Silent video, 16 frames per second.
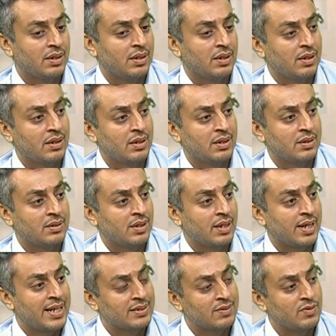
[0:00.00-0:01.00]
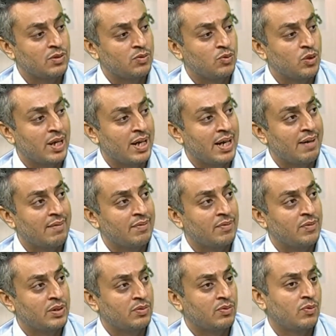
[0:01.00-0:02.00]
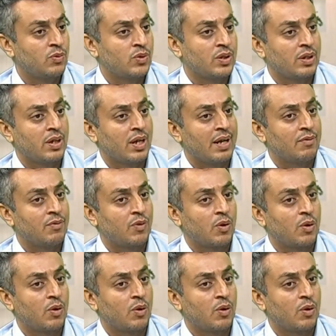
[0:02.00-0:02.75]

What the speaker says: the eggs which we have